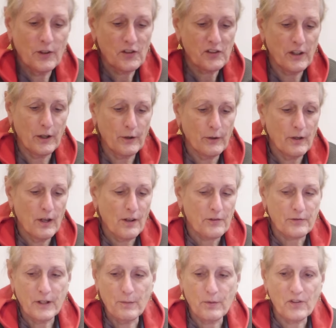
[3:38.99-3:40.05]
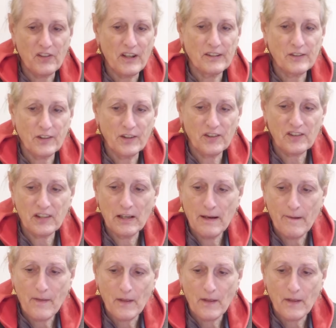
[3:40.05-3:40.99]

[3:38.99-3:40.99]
the show, three presenters.